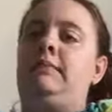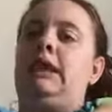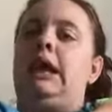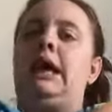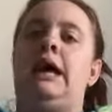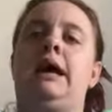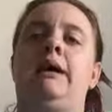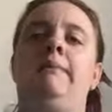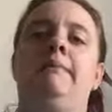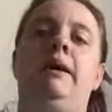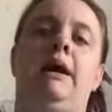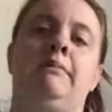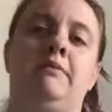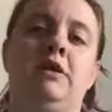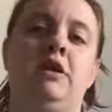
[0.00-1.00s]
um,
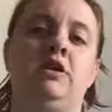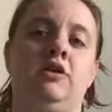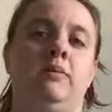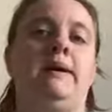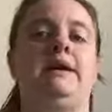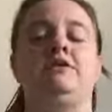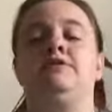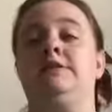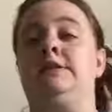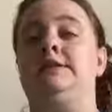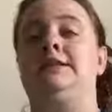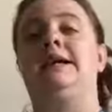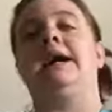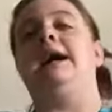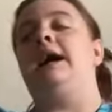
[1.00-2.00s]
I'm going to go back to
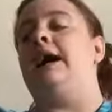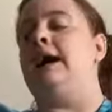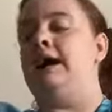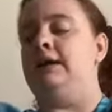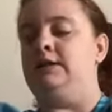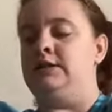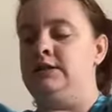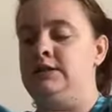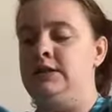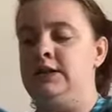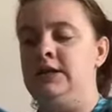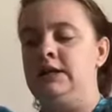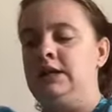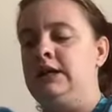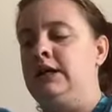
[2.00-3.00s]
reading that and
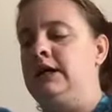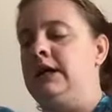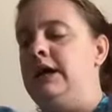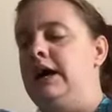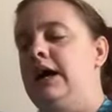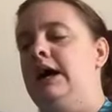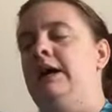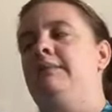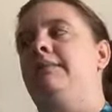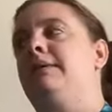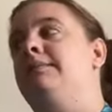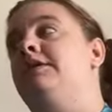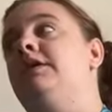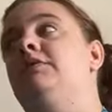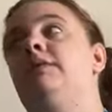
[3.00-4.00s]
um,
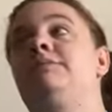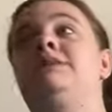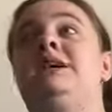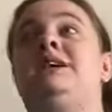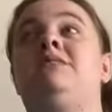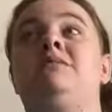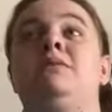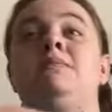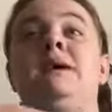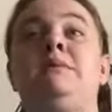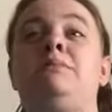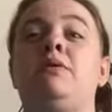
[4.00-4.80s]
I'm going to update you in a bit.